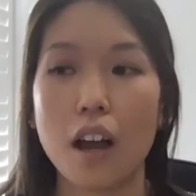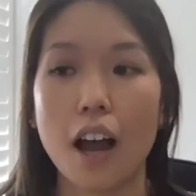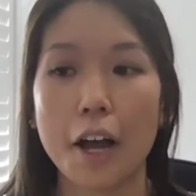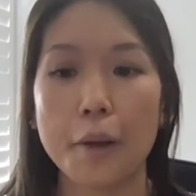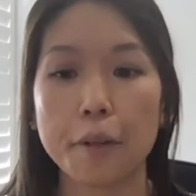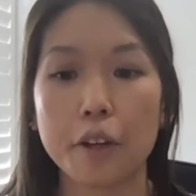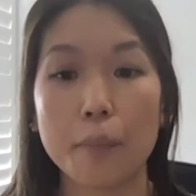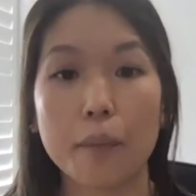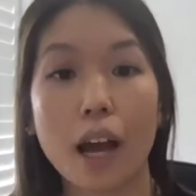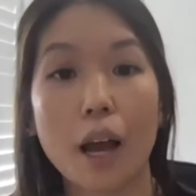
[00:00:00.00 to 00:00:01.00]

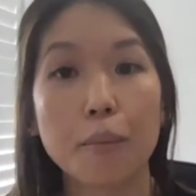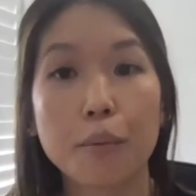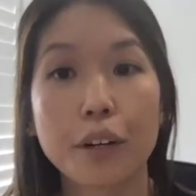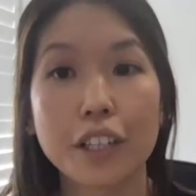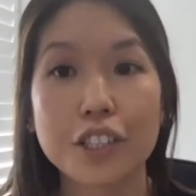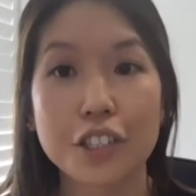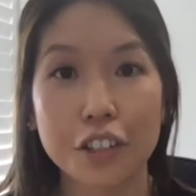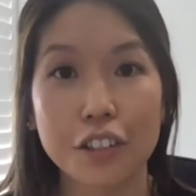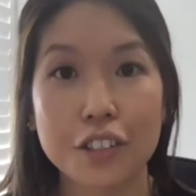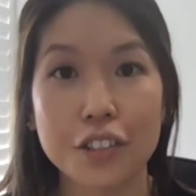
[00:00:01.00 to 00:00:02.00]
I'm pretty sure the